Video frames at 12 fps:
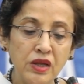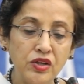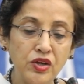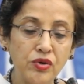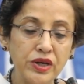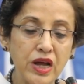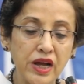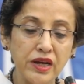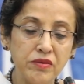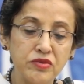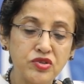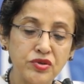The UN High
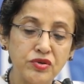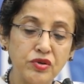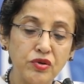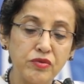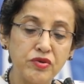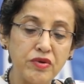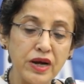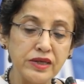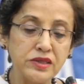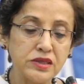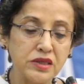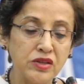Commissioner on Human
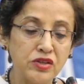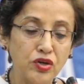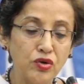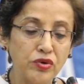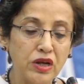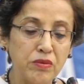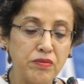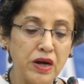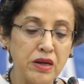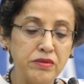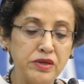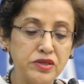Rights and the UK
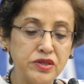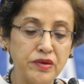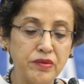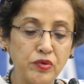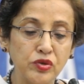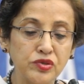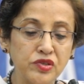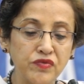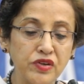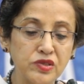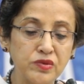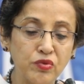parliamentary reports
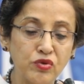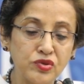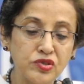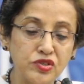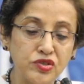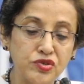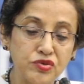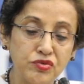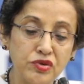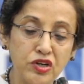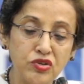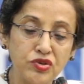have exposed the
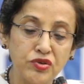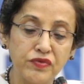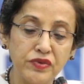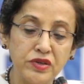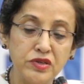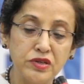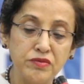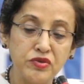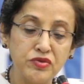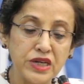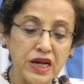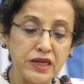true nature of Indian
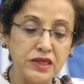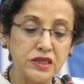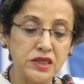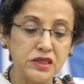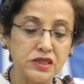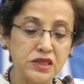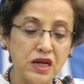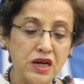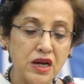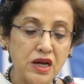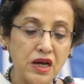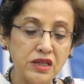brutalities
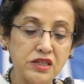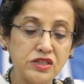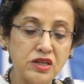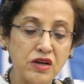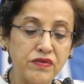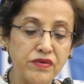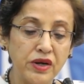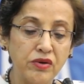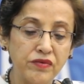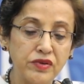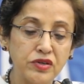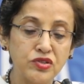and the suffering
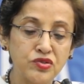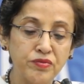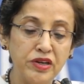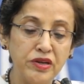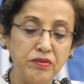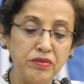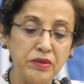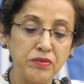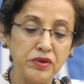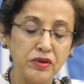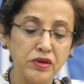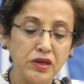of the Kashmiri
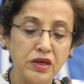people.